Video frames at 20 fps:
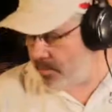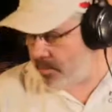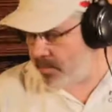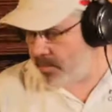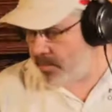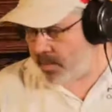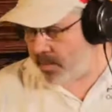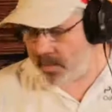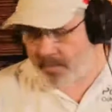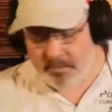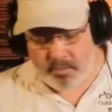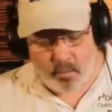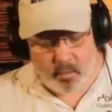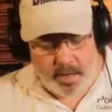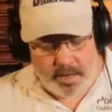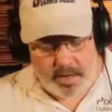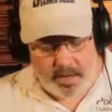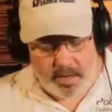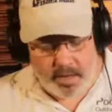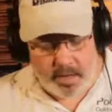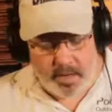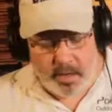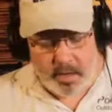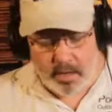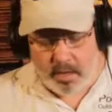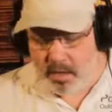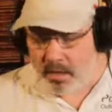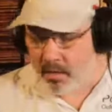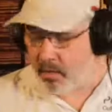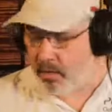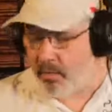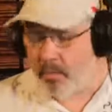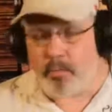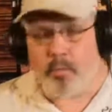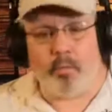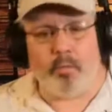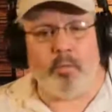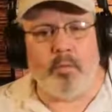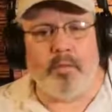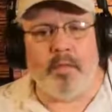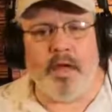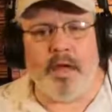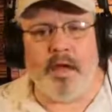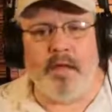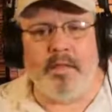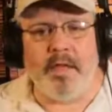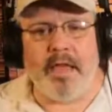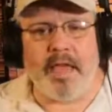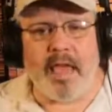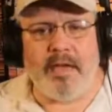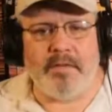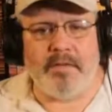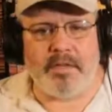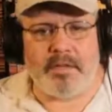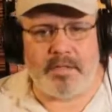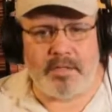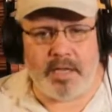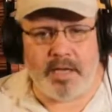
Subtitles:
giveaway, they gave us the